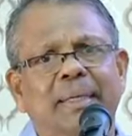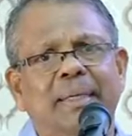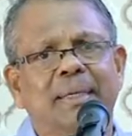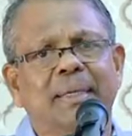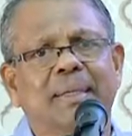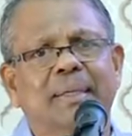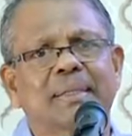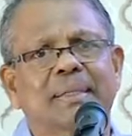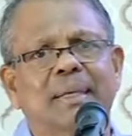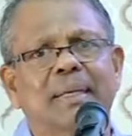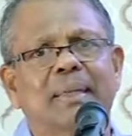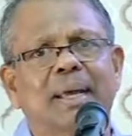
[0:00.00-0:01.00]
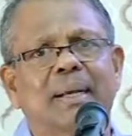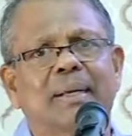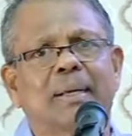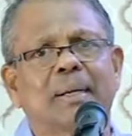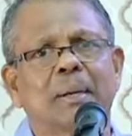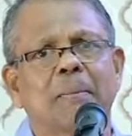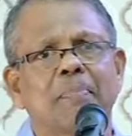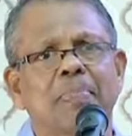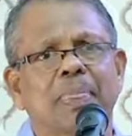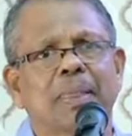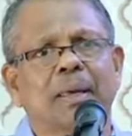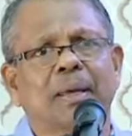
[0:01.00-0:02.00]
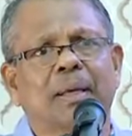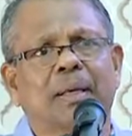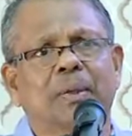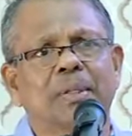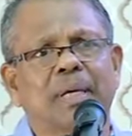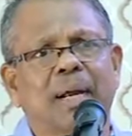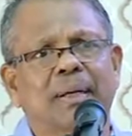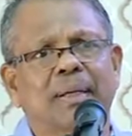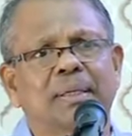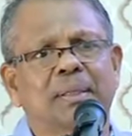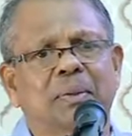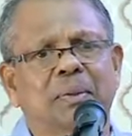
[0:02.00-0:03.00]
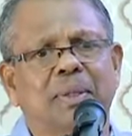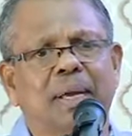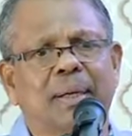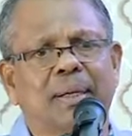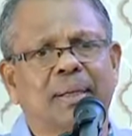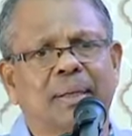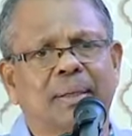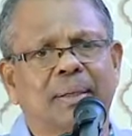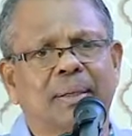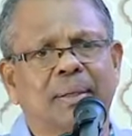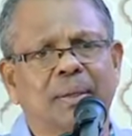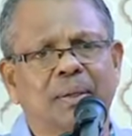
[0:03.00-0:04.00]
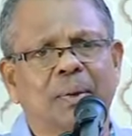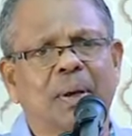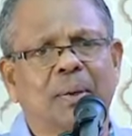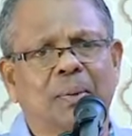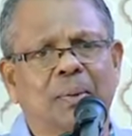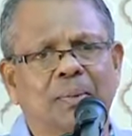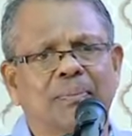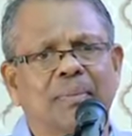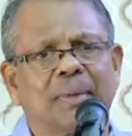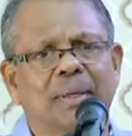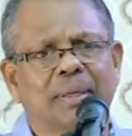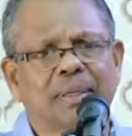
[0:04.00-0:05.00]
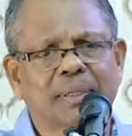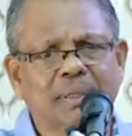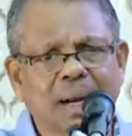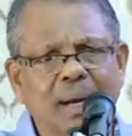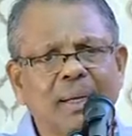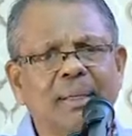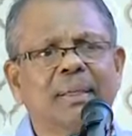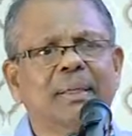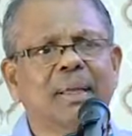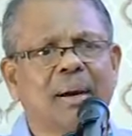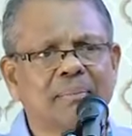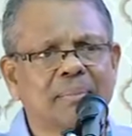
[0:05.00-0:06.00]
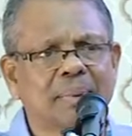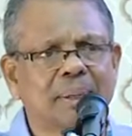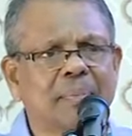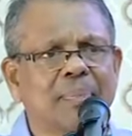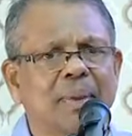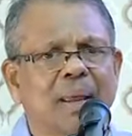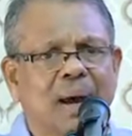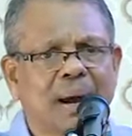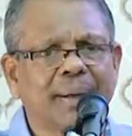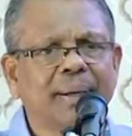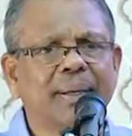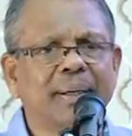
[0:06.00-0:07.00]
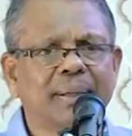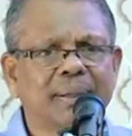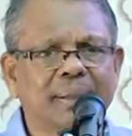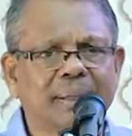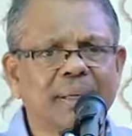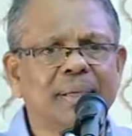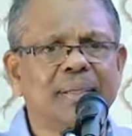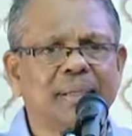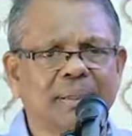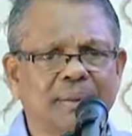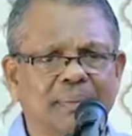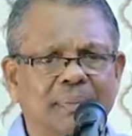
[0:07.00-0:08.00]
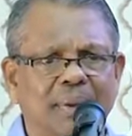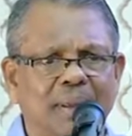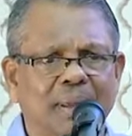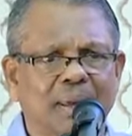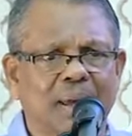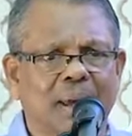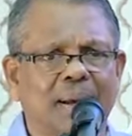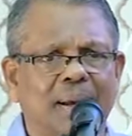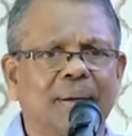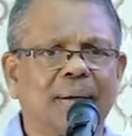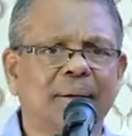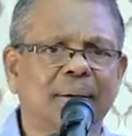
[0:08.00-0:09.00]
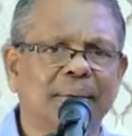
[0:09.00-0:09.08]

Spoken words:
is interesting that it was understood that you have to study the Dhamma under a teacher. And